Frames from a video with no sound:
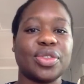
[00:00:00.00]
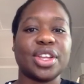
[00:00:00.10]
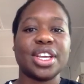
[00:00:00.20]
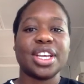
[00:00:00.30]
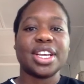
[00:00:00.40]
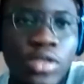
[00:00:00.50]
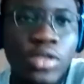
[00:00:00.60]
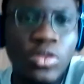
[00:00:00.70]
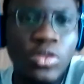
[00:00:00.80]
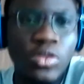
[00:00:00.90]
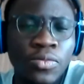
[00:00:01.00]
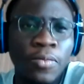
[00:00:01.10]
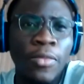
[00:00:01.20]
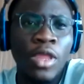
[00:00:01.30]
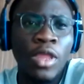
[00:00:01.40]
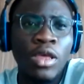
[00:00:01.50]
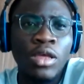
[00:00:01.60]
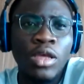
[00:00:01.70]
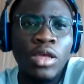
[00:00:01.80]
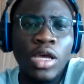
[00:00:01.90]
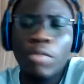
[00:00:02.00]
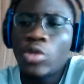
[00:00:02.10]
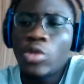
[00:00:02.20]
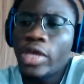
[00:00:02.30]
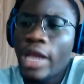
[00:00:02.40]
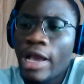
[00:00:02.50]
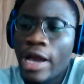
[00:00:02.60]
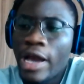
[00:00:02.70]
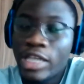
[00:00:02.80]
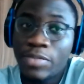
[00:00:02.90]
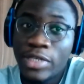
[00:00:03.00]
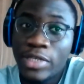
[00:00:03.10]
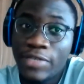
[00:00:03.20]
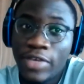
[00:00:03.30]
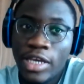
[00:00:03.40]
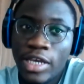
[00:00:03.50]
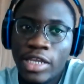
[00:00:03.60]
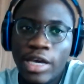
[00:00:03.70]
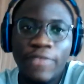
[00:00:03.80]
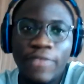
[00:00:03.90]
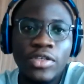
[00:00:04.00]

Okay, so looking at Ghana specifically, I've not